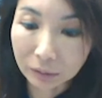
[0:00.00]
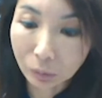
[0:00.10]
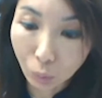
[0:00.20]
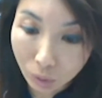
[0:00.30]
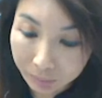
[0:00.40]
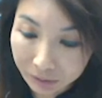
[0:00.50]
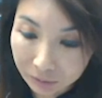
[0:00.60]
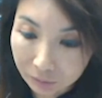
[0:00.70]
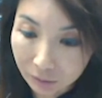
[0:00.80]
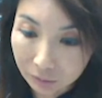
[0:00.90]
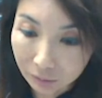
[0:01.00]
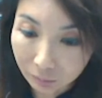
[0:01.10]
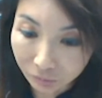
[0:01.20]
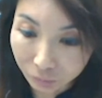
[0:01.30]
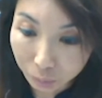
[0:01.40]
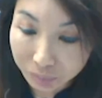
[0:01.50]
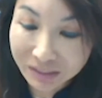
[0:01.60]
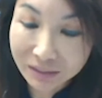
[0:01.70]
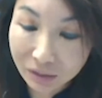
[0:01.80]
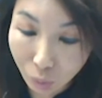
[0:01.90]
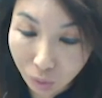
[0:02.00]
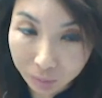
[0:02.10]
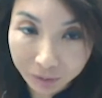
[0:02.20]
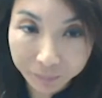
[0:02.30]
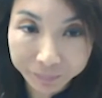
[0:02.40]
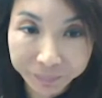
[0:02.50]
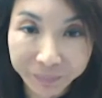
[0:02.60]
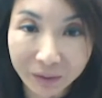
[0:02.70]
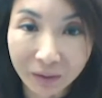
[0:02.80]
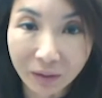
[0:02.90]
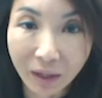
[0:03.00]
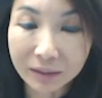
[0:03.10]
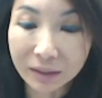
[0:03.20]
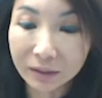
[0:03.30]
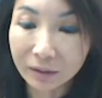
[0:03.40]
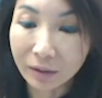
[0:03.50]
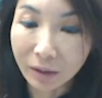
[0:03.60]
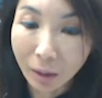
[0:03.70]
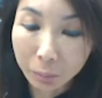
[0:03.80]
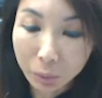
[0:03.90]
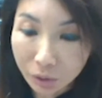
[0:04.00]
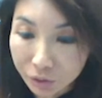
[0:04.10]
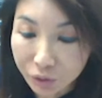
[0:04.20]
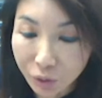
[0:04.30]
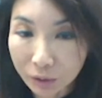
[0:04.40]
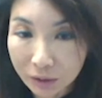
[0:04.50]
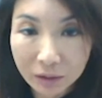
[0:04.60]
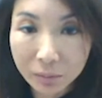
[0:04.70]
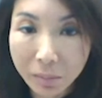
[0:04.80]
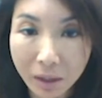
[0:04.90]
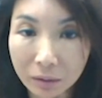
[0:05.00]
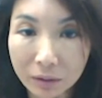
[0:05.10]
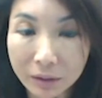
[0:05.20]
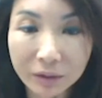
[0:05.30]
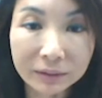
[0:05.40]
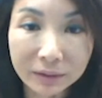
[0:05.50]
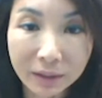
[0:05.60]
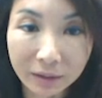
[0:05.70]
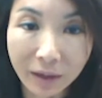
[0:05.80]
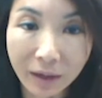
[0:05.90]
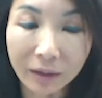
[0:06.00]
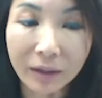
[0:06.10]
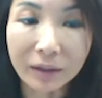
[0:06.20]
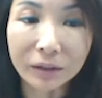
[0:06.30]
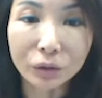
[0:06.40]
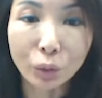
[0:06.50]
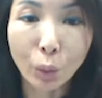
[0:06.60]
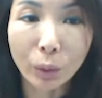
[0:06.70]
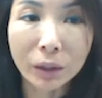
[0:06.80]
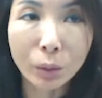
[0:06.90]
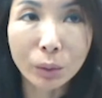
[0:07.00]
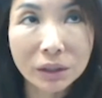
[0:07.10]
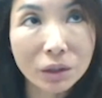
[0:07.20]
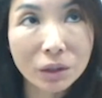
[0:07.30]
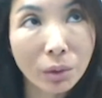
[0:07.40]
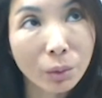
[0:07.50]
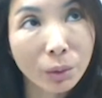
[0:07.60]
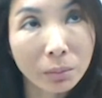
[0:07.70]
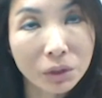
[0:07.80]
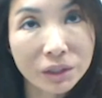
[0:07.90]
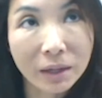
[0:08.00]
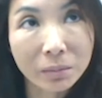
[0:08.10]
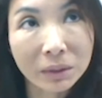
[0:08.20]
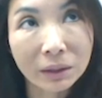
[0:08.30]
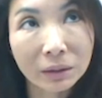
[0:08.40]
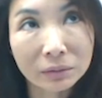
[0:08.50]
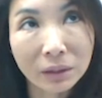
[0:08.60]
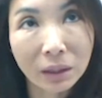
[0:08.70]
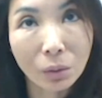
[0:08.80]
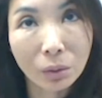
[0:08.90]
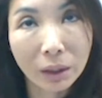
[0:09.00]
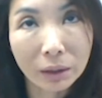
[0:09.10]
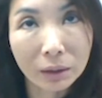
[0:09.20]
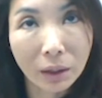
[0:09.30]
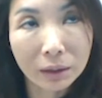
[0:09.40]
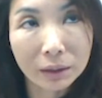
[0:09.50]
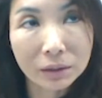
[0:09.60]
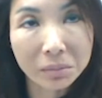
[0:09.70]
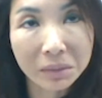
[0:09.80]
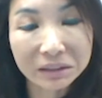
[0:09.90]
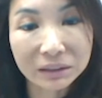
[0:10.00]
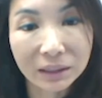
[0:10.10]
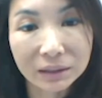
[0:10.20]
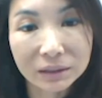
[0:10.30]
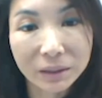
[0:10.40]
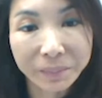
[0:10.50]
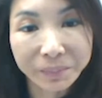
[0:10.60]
a woman and a busy woman, I need numbers on email and things like that. So he would just throw numbers at me and it's like, okay, I guess it makes sense,